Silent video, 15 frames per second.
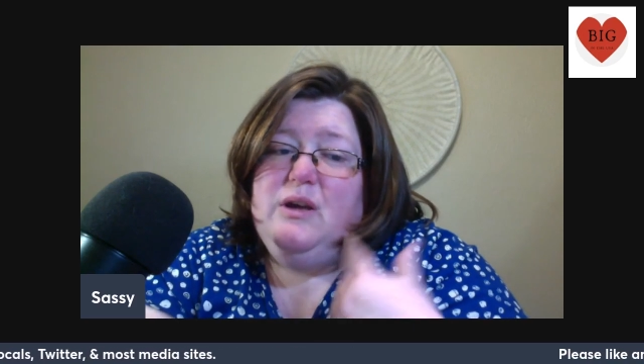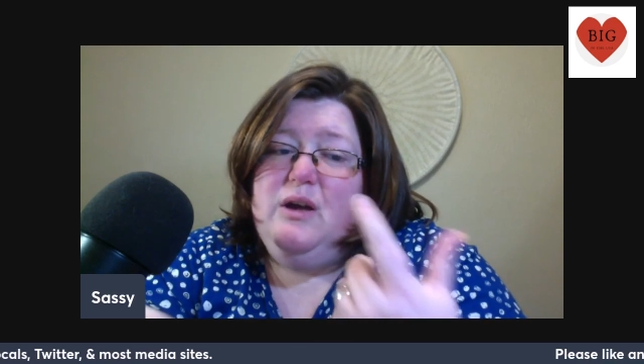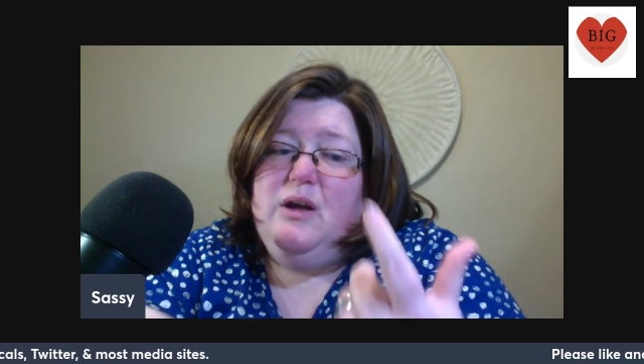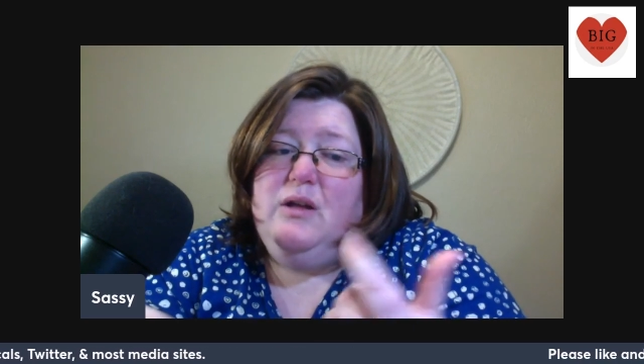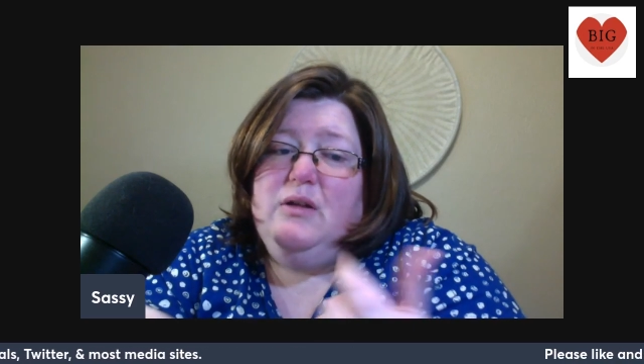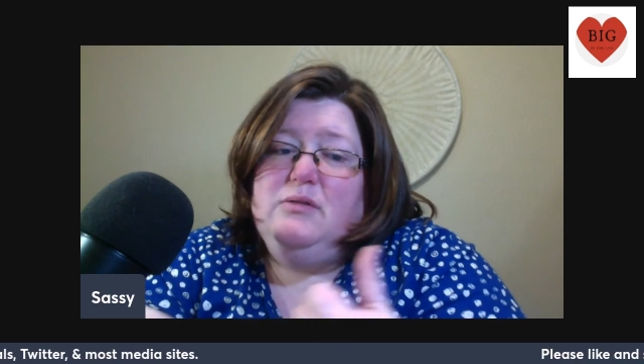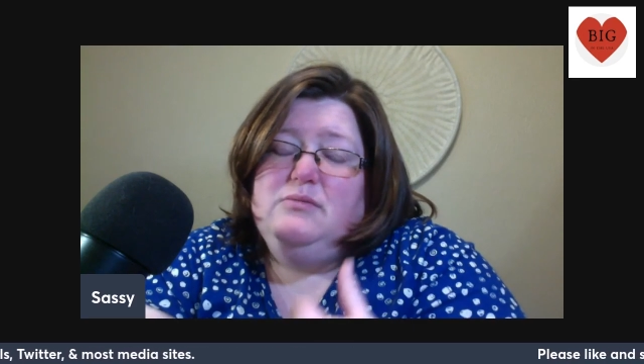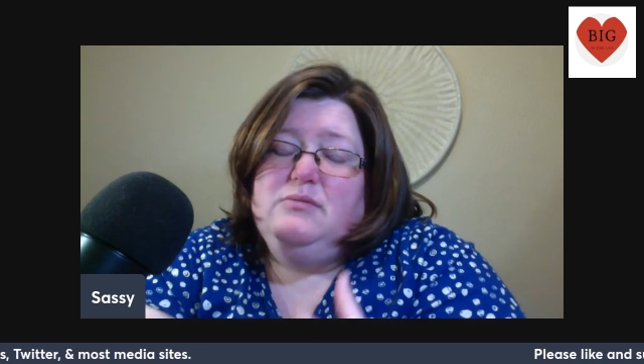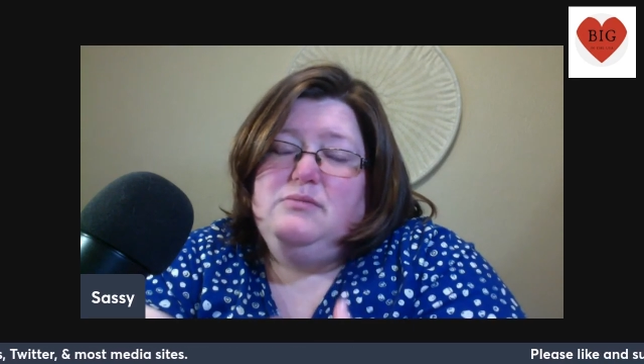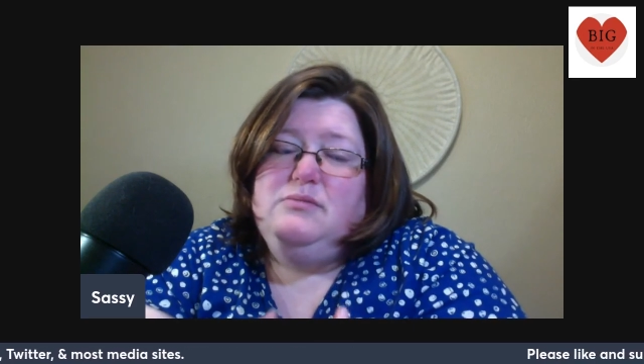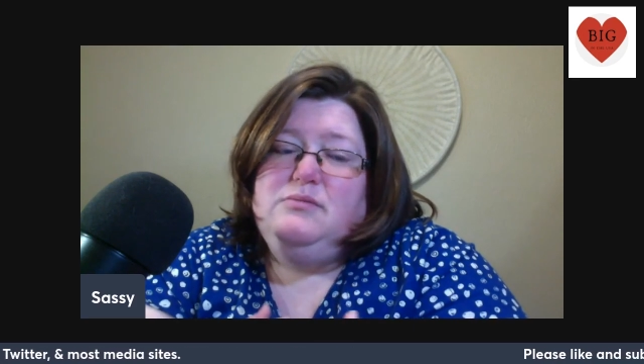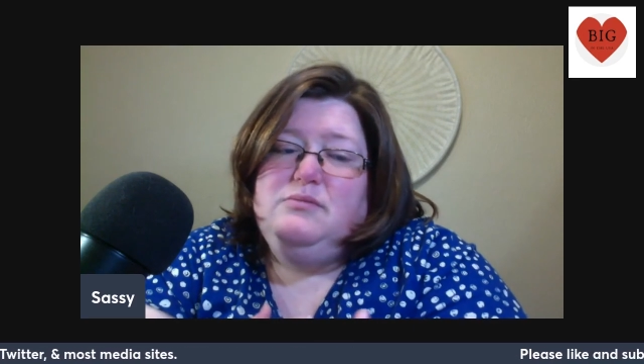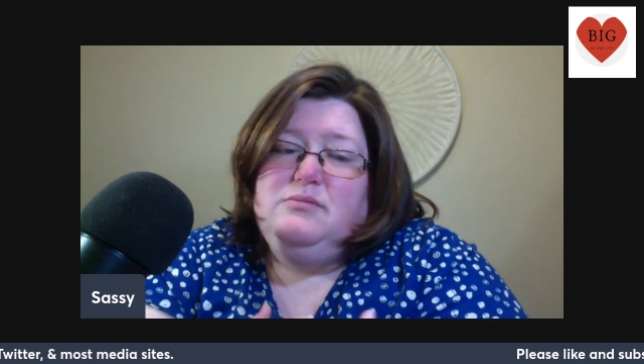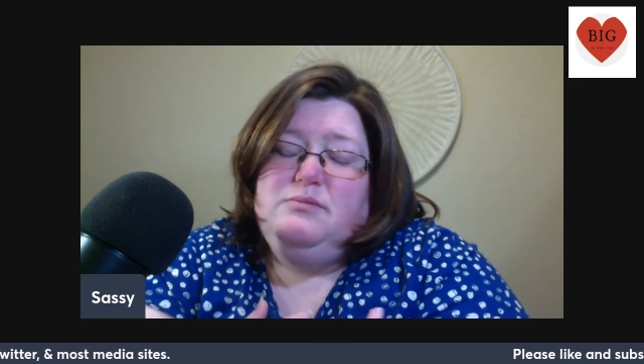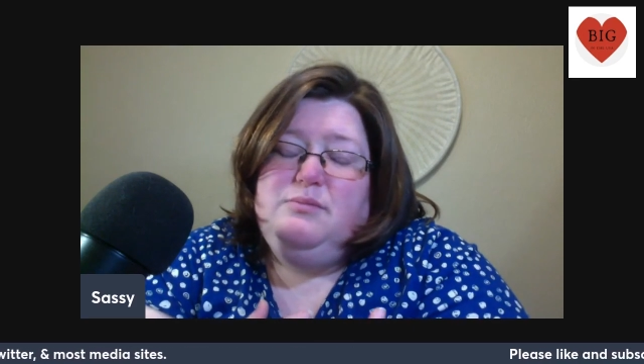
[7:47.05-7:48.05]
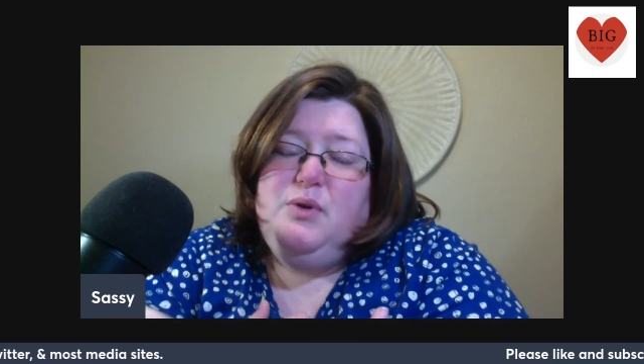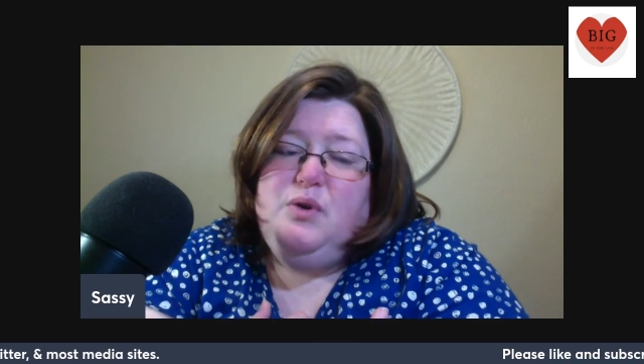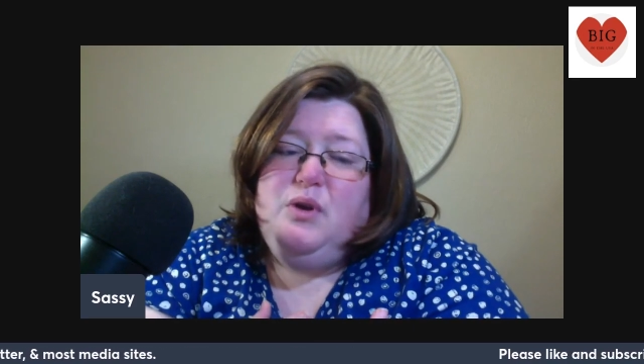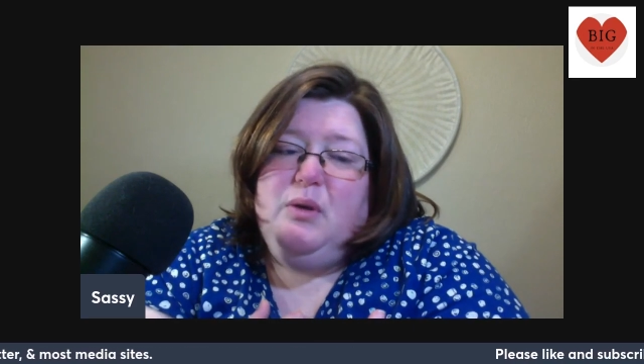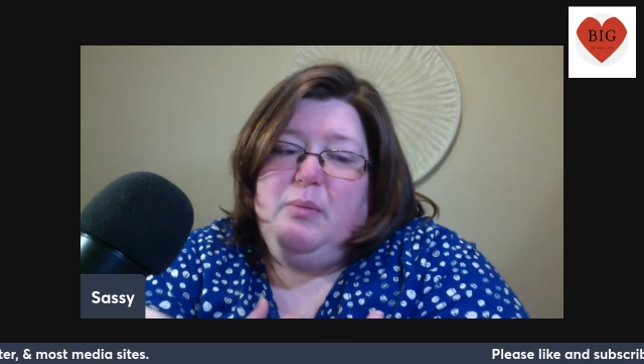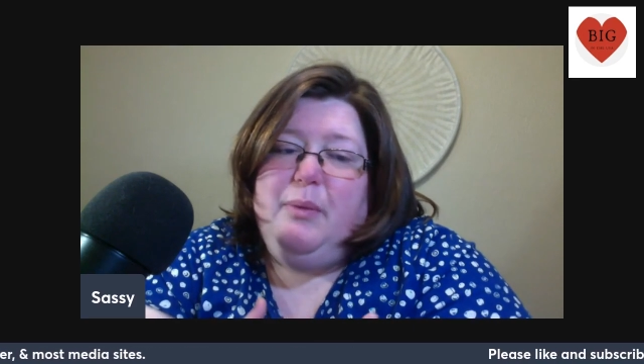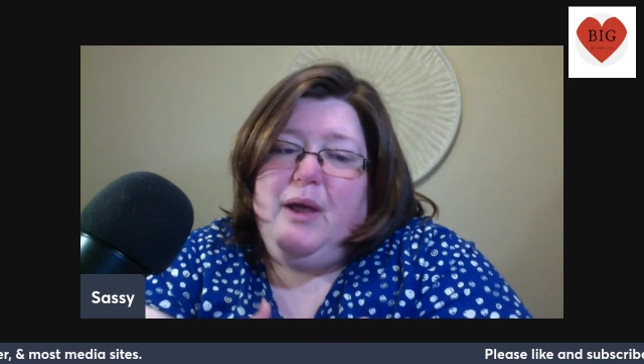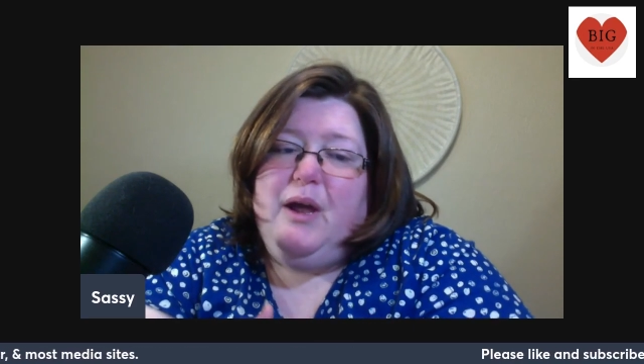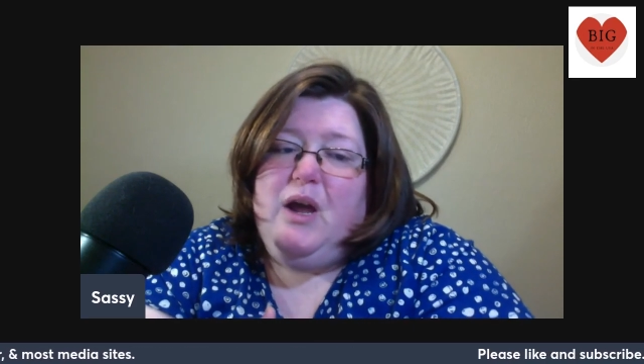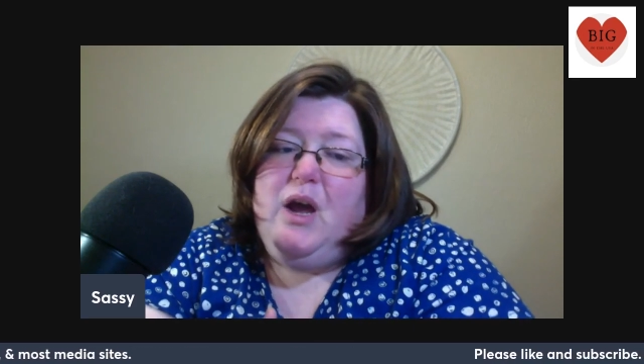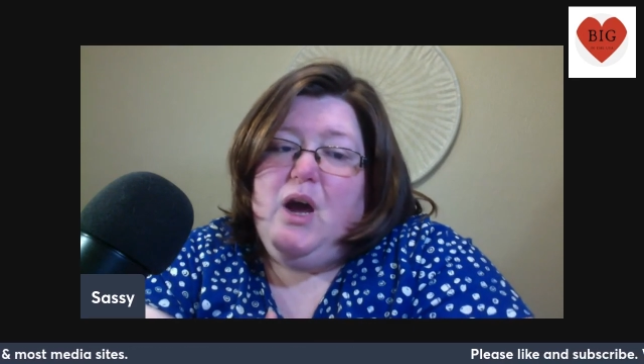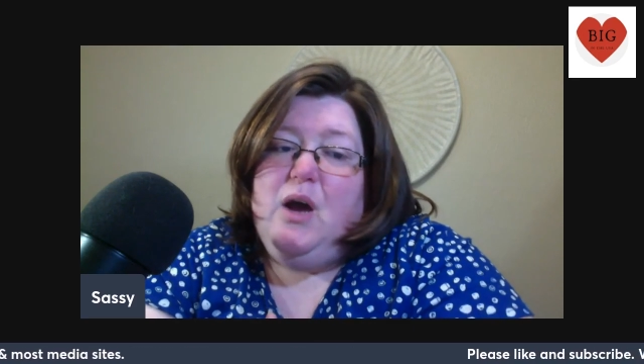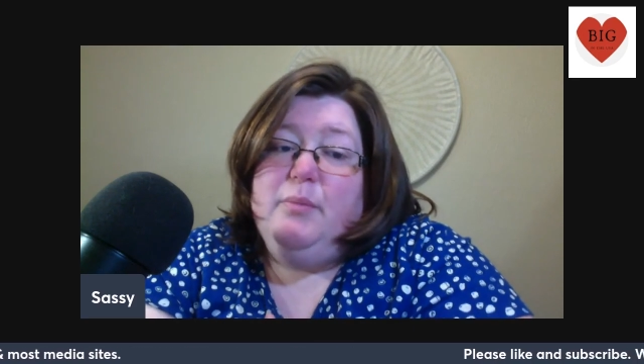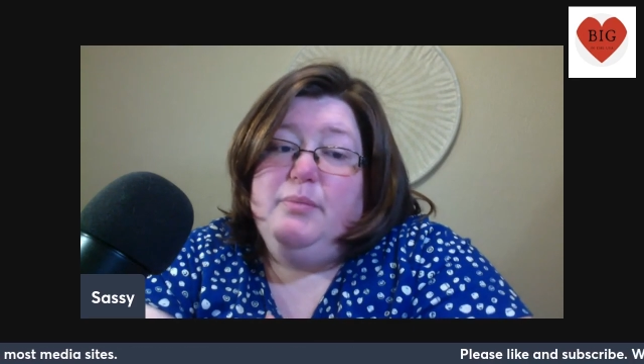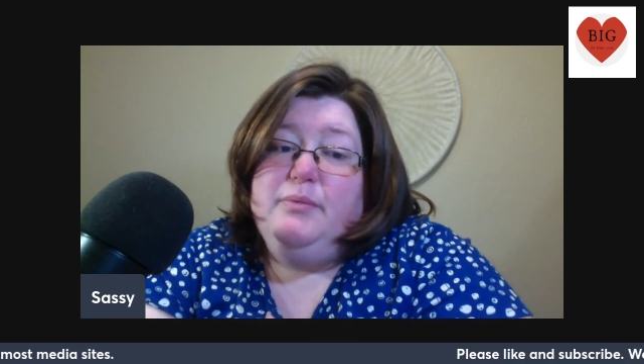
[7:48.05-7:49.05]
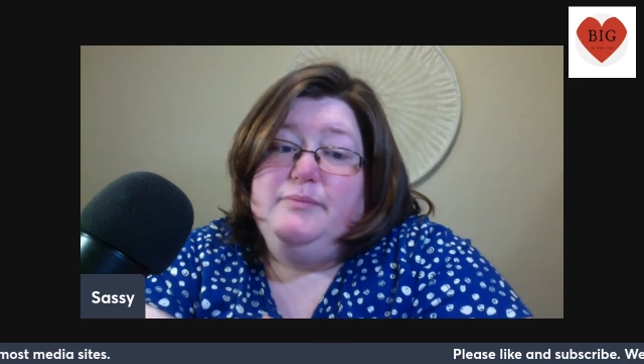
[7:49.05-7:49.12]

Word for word: I'll puke it back up.